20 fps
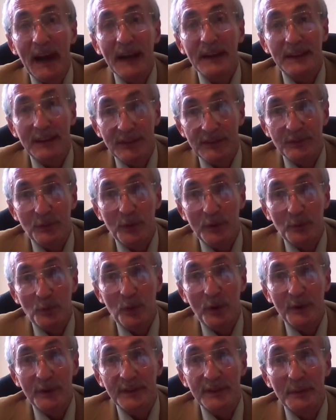is what
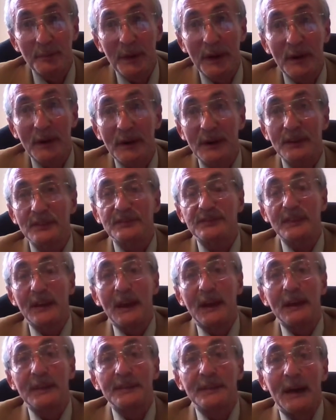worried Americans,
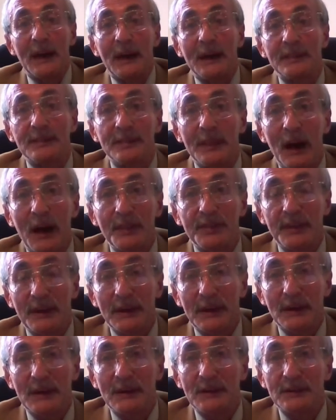and not